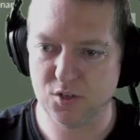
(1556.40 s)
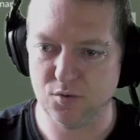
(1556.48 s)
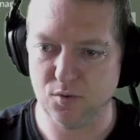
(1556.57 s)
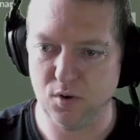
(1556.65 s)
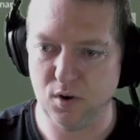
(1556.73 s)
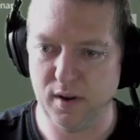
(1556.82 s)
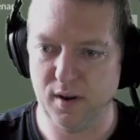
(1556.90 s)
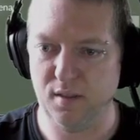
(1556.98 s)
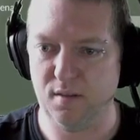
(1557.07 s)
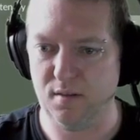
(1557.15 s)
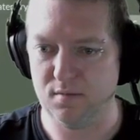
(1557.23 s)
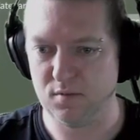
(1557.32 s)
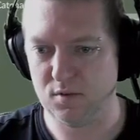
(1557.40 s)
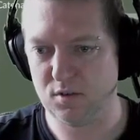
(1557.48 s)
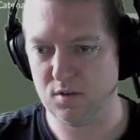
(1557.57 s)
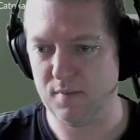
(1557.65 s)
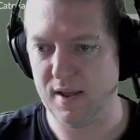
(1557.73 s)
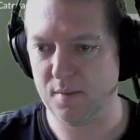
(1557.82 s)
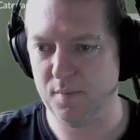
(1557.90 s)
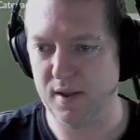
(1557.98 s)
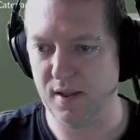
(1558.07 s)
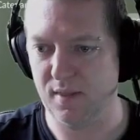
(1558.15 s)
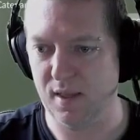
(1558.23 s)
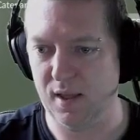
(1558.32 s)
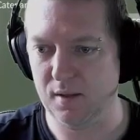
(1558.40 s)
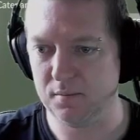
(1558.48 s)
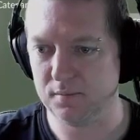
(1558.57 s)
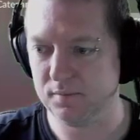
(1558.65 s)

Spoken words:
right smack bang there.